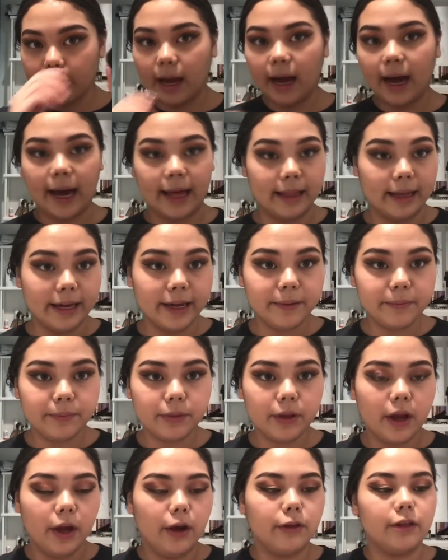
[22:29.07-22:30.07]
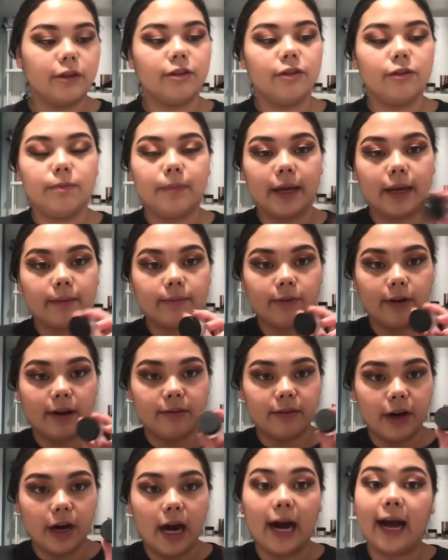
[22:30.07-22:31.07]
highlight. This is Makeup
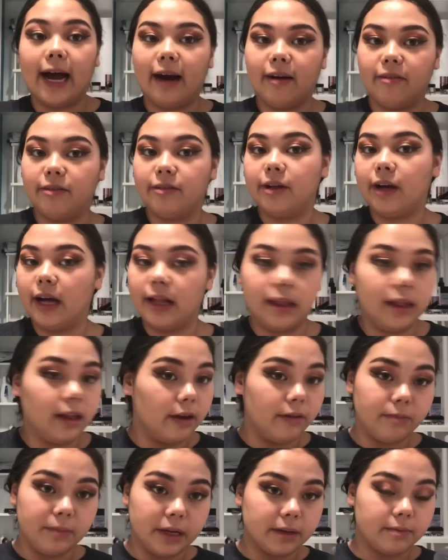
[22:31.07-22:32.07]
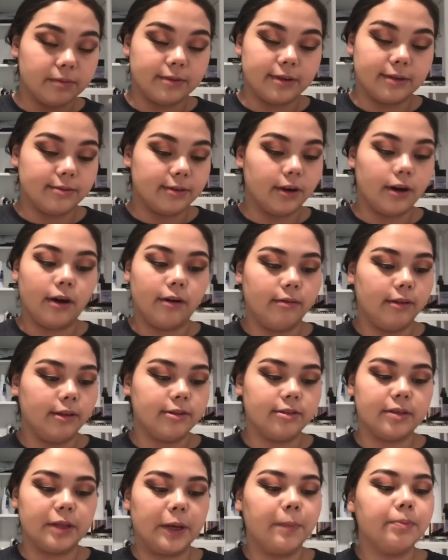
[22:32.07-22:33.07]
Forever. I love Makeup Forever,
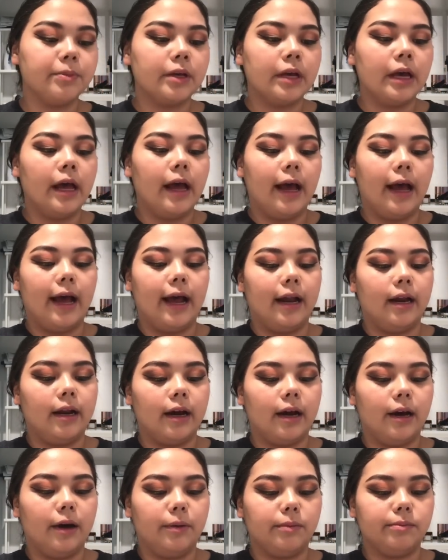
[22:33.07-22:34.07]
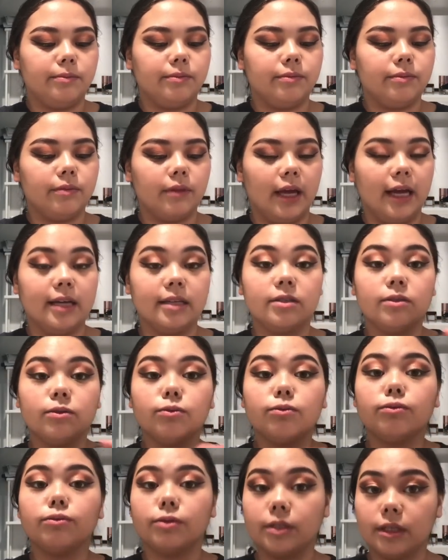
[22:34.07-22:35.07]
obviously, and it's
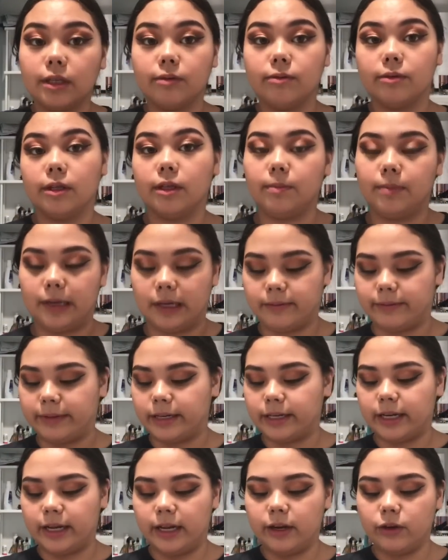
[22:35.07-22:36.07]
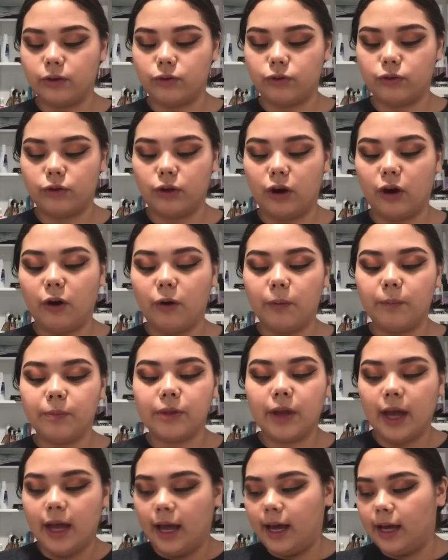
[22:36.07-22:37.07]
really pigmented, so
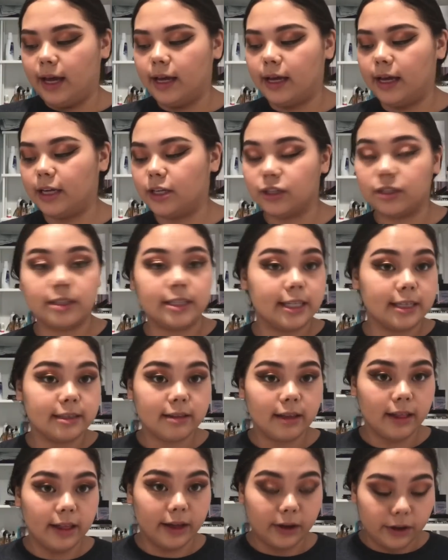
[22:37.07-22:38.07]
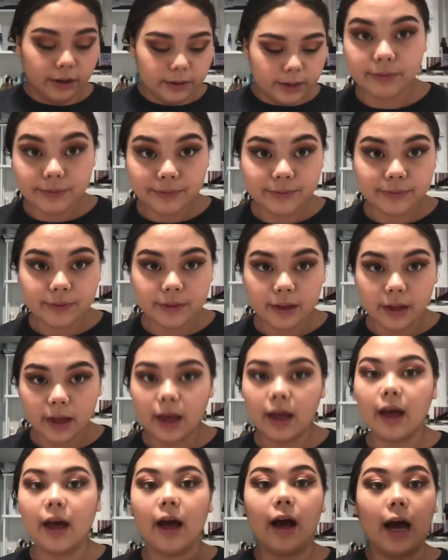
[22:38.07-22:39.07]
it just takes a little.
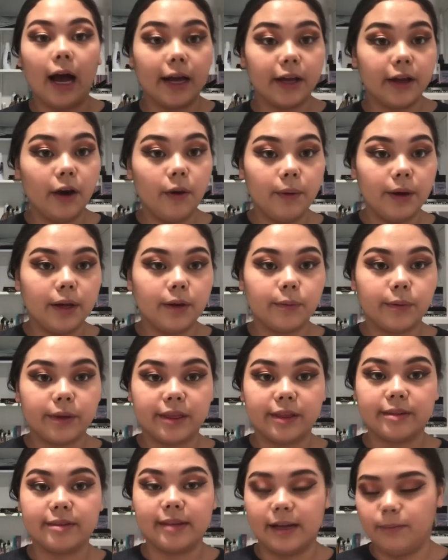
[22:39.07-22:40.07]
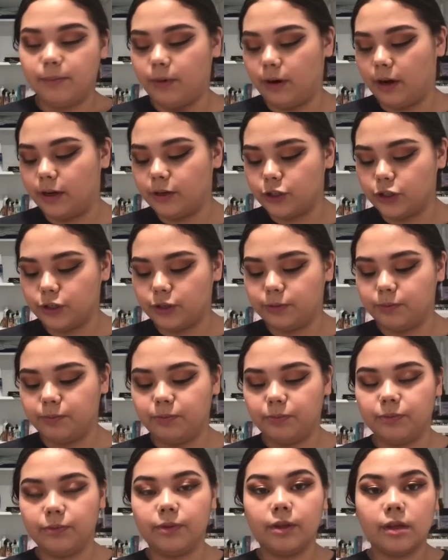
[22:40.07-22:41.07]
I go in with the same brush
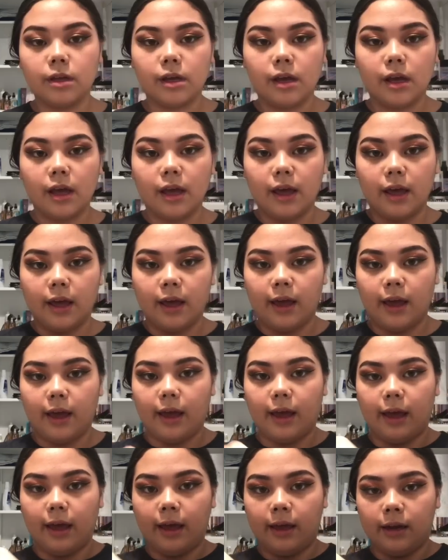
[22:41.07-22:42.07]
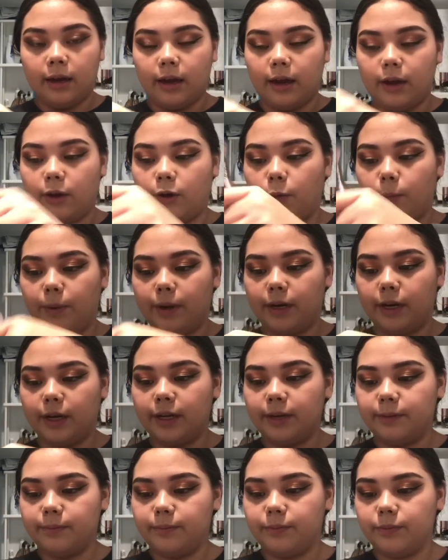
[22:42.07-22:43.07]
and I open
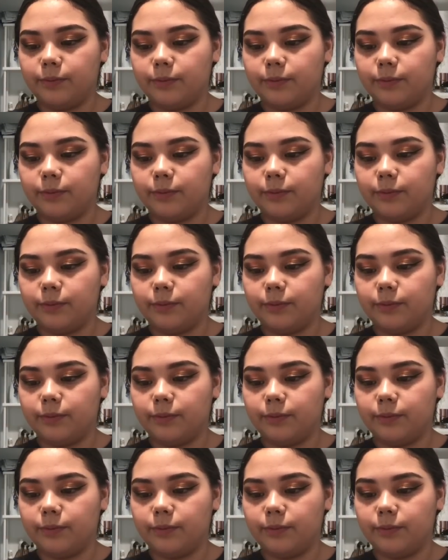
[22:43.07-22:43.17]
it,